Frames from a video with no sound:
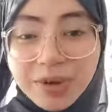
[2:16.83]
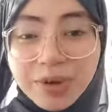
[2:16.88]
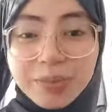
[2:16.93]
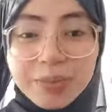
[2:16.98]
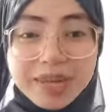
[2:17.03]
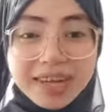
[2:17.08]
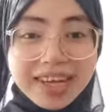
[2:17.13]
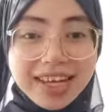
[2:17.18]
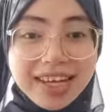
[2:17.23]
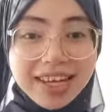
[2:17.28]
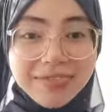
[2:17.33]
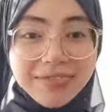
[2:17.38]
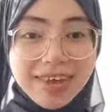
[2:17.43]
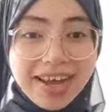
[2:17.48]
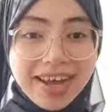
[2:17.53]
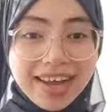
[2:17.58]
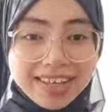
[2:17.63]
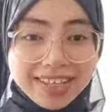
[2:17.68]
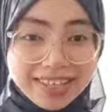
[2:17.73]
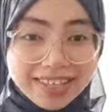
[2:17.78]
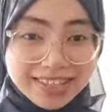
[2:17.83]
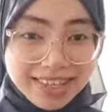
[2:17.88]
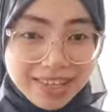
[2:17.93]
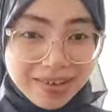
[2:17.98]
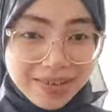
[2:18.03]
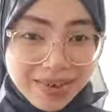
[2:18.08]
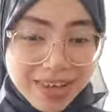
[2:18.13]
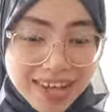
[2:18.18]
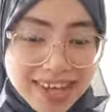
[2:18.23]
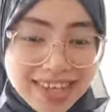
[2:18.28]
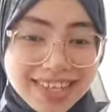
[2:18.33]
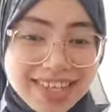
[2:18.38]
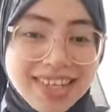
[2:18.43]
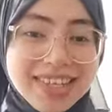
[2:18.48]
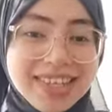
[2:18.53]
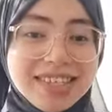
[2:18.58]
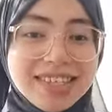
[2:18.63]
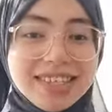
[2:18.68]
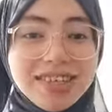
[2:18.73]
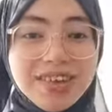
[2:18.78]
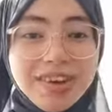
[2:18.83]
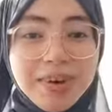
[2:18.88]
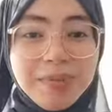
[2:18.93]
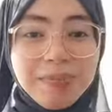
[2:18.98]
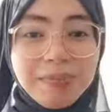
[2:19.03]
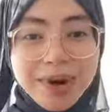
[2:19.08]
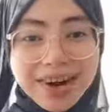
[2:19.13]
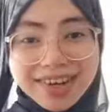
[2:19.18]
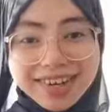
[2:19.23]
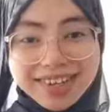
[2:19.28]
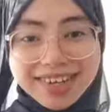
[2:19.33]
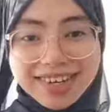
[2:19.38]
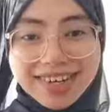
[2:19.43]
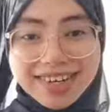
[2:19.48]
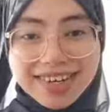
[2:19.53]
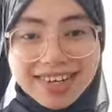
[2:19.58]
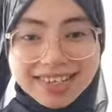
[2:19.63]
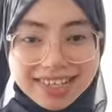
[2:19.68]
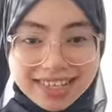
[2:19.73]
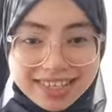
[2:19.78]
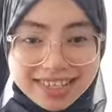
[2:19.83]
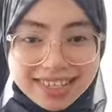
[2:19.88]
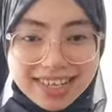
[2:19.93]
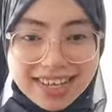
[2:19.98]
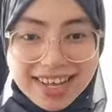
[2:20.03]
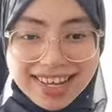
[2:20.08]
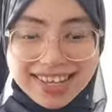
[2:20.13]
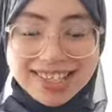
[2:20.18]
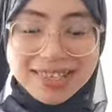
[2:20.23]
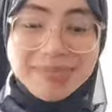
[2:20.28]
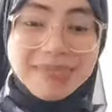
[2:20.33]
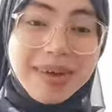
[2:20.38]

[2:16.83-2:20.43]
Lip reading: who believe ICSA Kuwait is your partner in success.